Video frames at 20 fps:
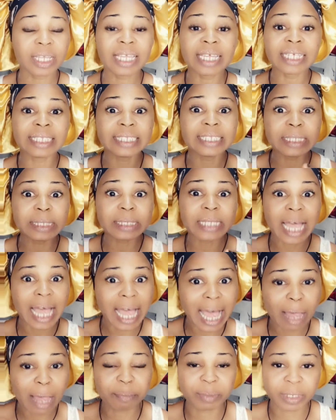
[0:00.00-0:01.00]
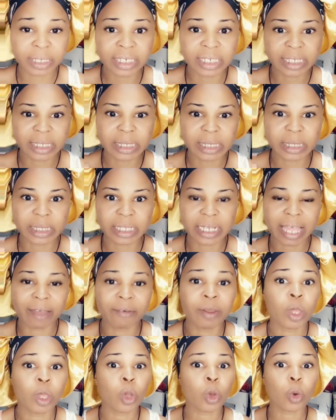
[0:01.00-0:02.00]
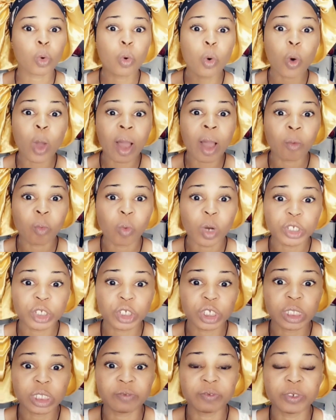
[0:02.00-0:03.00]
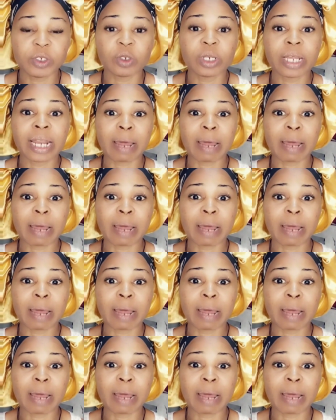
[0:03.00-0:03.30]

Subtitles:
Anytime she needs money, anytime she calls and complains.